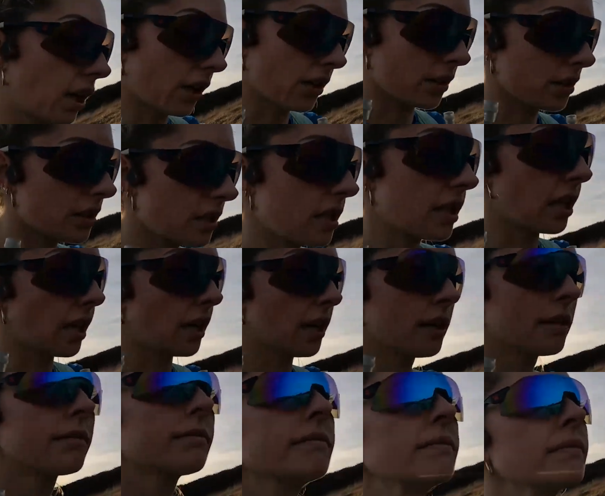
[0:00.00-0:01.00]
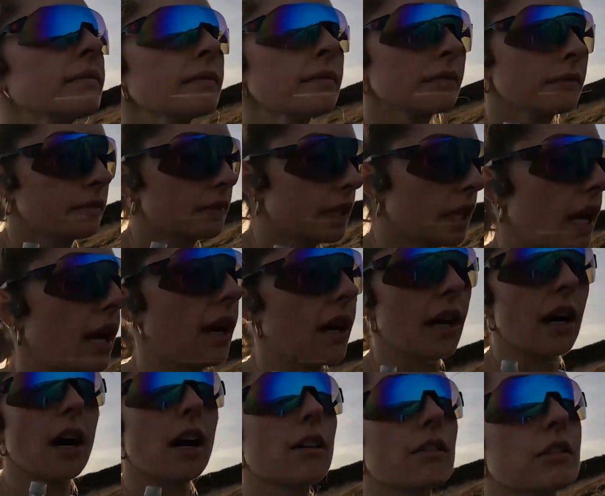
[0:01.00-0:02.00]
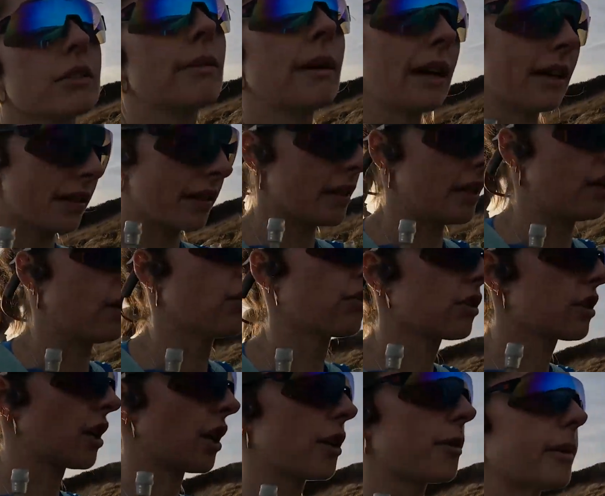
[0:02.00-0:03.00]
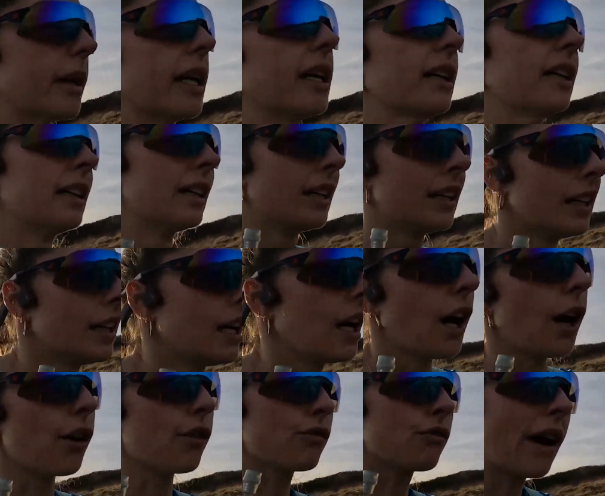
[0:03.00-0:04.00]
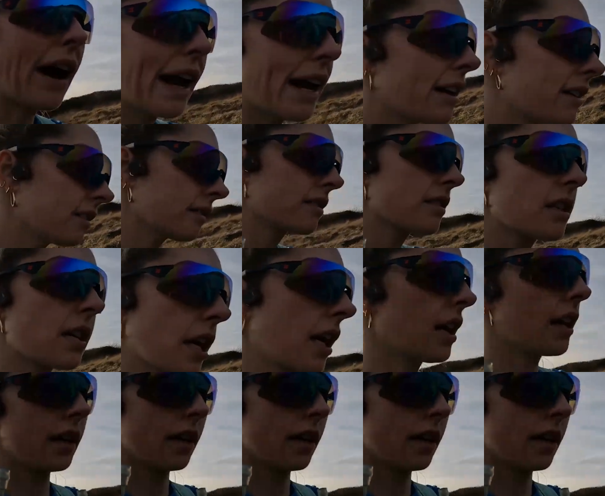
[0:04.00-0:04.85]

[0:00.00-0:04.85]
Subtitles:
Coast ultramarathon in October at around